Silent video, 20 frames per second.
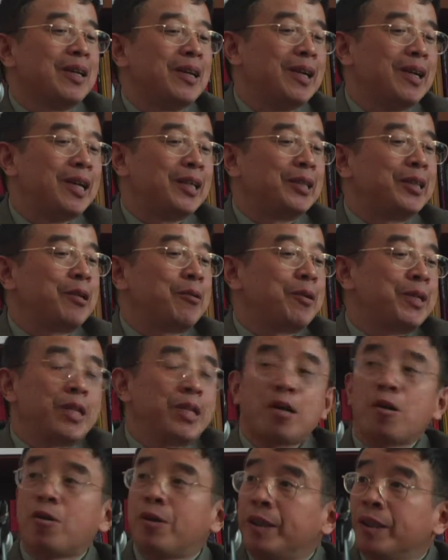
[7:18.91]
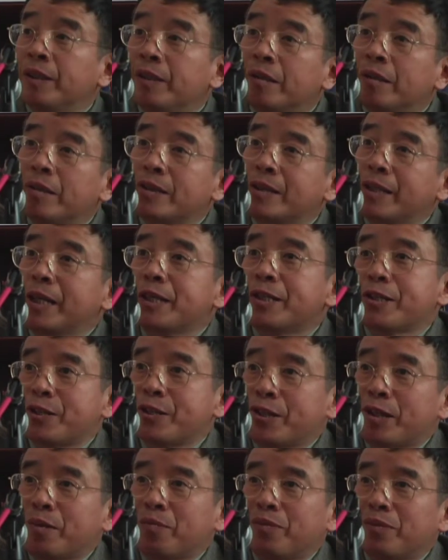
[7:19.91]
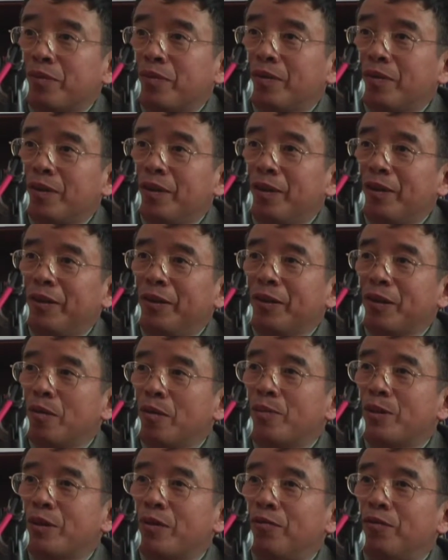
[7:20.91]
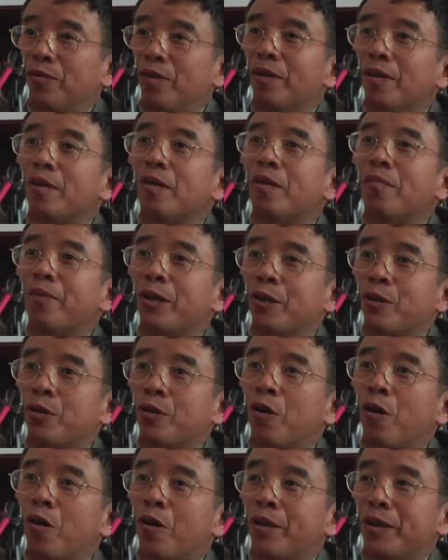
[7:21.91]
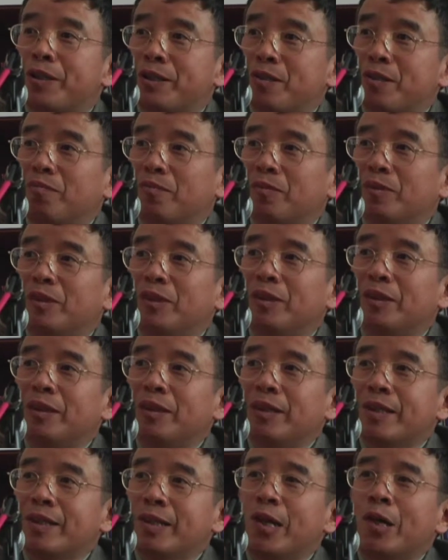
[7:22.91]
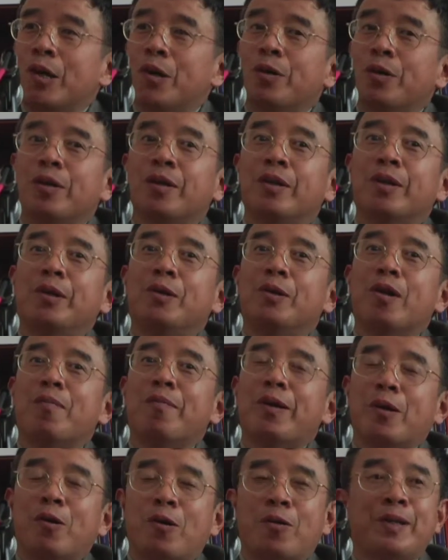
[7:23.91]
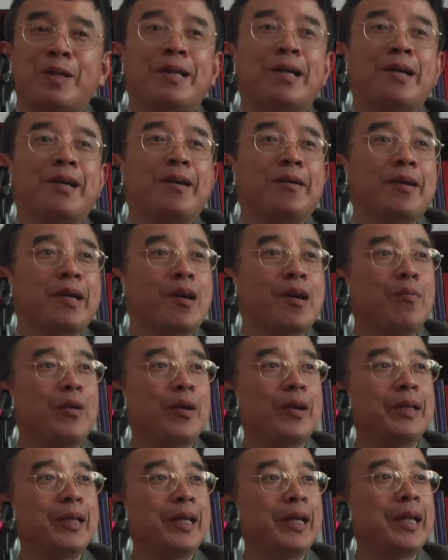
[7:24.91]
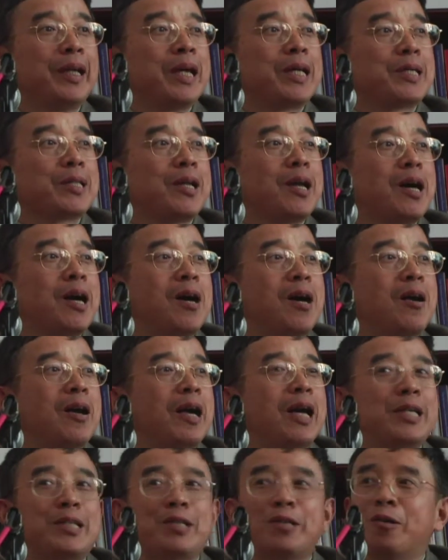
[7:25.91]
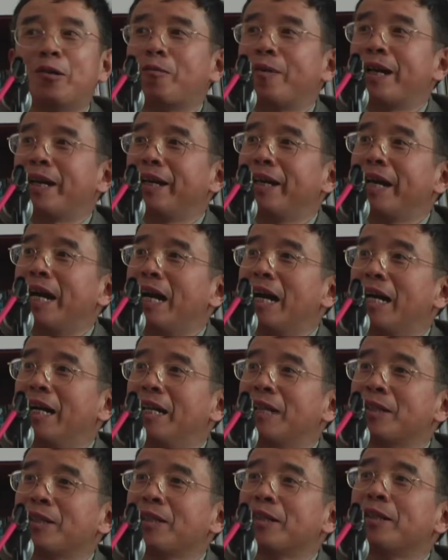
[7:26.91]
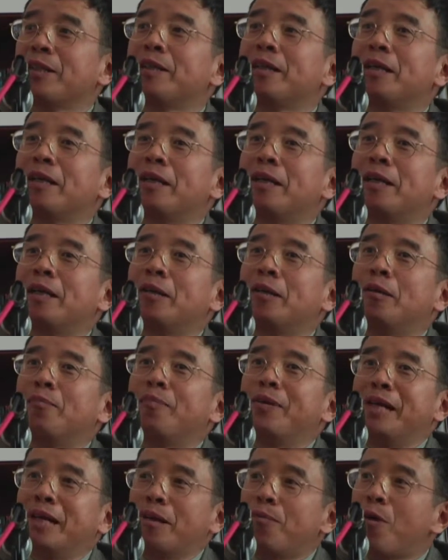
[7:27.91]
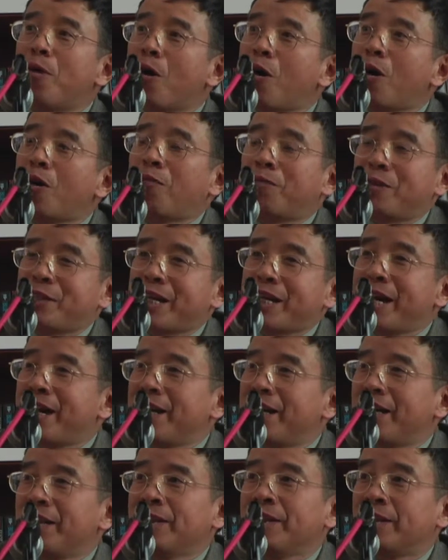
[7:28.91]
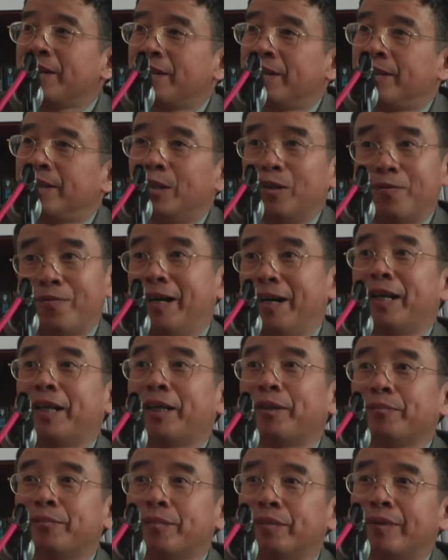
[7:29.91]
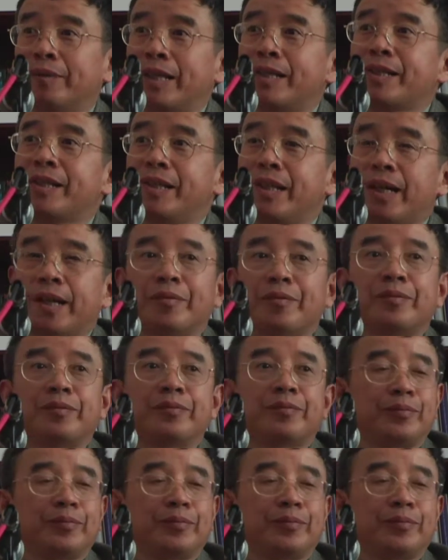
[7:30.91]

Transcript: territorial citizenship in terms of patriotism. So you are a minority community, as long as you recognize being a part of China, you're fine. That's enough.